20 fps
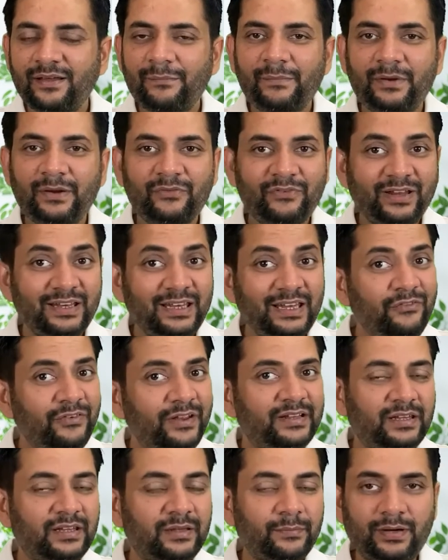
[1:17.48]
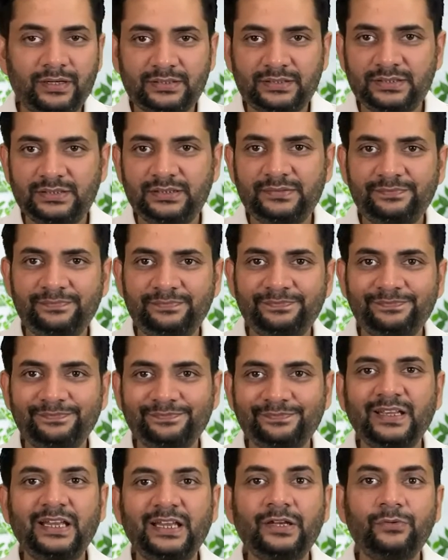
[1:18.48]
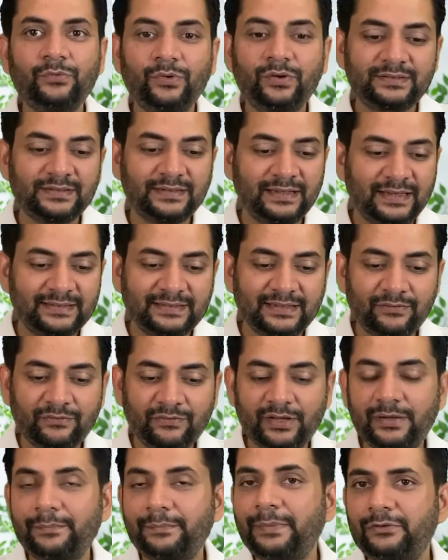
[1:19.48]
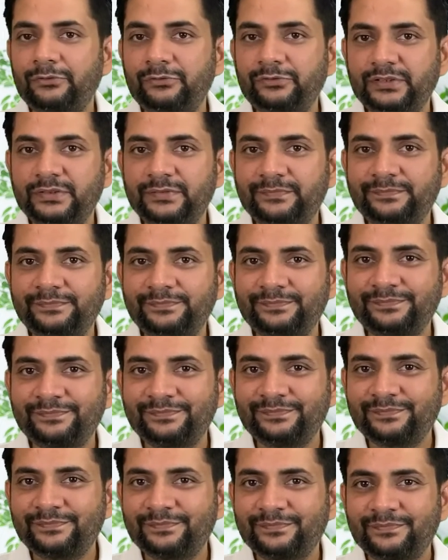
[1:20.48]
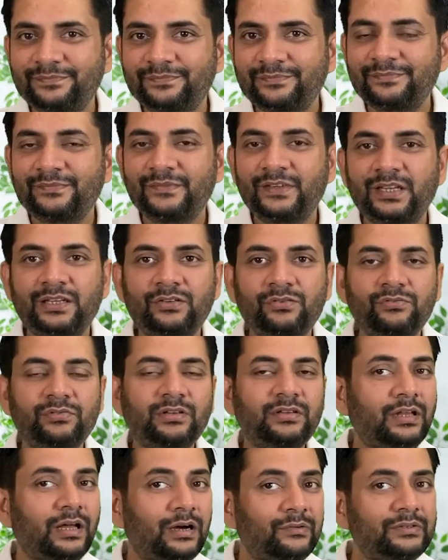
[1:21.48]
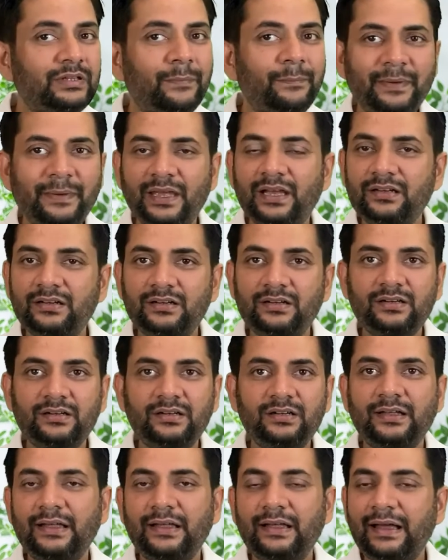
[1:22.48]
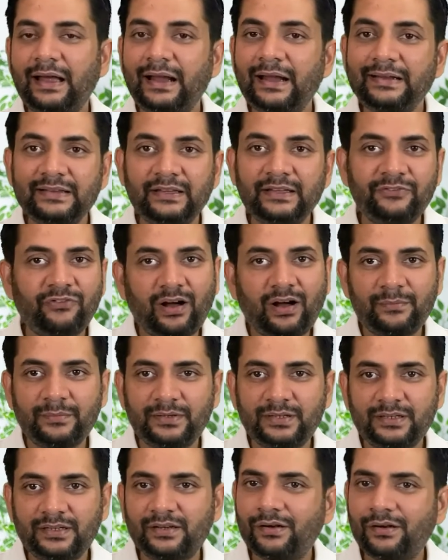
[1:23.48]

but when he weighed the butter, it was less than 1 pound. So now the baker and the farmer